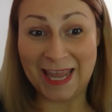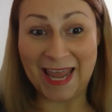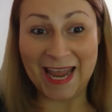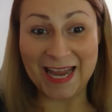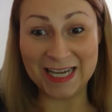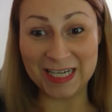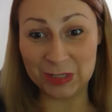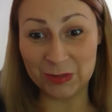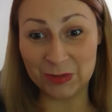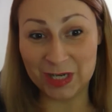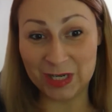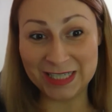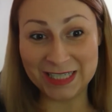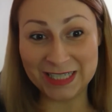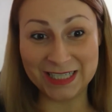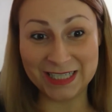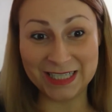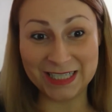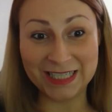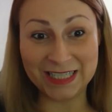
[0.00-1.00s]
gain a
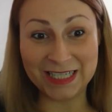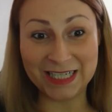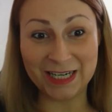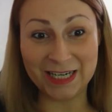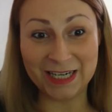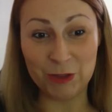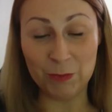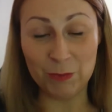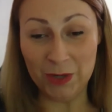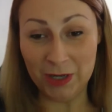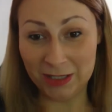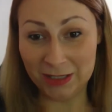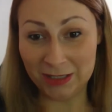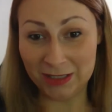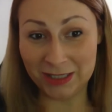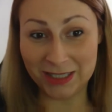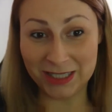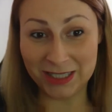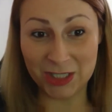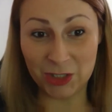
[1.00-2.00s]
residency and you pay
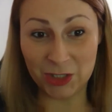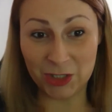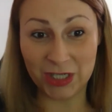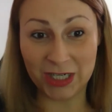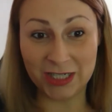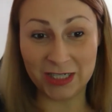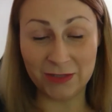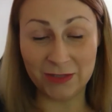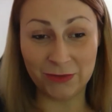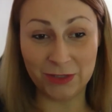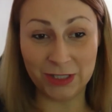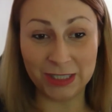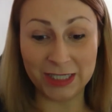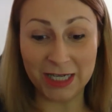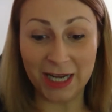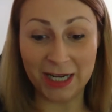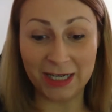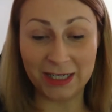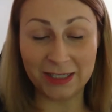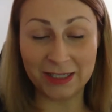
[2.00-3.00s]
183
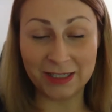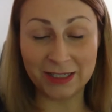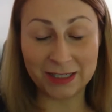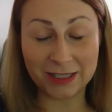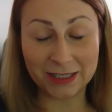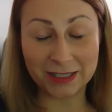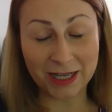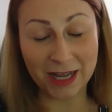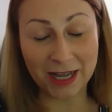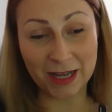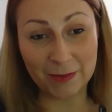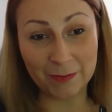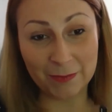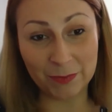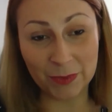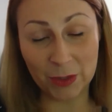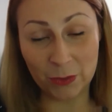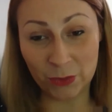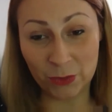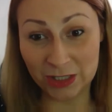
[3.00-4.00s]
days
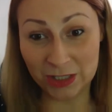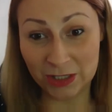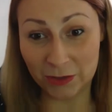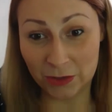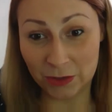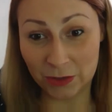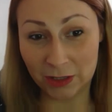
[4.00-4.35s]
window.